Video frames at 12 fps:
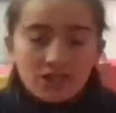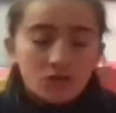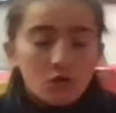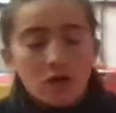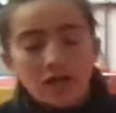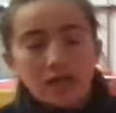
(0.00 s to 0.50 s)

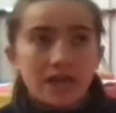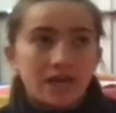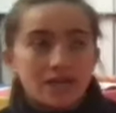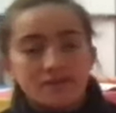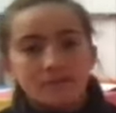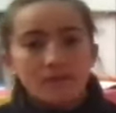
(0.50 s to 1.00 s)
and
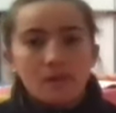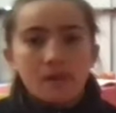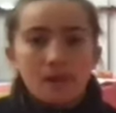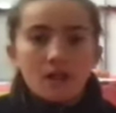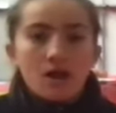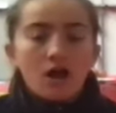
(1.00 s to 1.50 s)

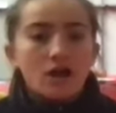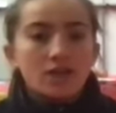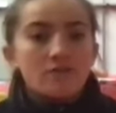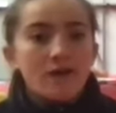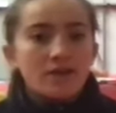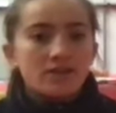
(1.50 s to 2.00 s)
quickly. Are
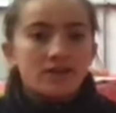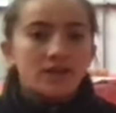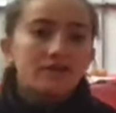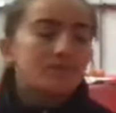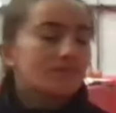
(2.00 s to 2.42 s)
you ready?